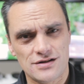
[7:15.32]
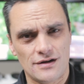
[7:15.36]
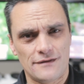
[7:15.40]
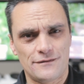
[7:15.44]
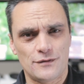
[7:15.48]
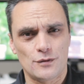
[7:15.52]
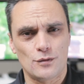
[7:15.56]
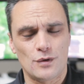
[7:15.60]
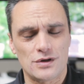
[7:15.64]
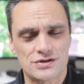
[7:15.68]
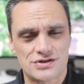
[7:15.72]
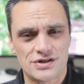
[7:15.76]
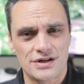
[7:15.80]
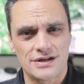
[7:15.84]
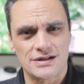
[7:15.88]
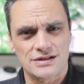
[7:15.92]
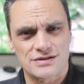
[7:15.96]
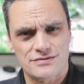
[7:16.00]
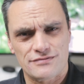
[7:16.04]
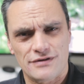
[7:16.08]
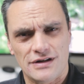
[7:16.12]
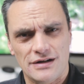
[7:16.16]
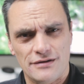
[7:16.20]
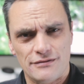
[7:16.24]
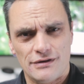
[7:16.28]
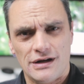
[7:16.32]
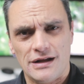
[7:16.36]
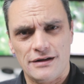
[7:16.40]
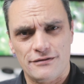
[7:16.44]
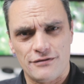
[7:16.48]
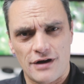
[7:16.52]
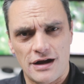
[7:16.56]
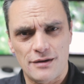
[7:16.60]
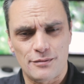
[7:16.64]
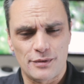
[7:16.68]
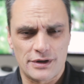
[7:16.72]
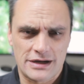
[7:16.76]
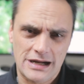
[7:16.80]
a lot for watching. It's really, really
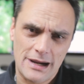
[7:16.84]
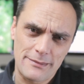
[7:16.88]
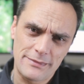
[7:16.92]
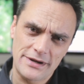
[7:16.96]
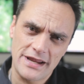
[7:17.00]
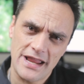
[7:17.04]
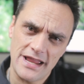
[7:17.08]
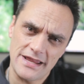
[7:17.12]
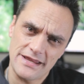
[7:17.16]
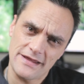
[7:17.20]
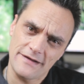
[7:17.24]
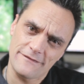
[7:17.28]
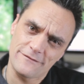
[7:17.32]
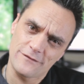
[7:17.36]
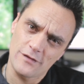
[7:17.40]
great. We're coming at you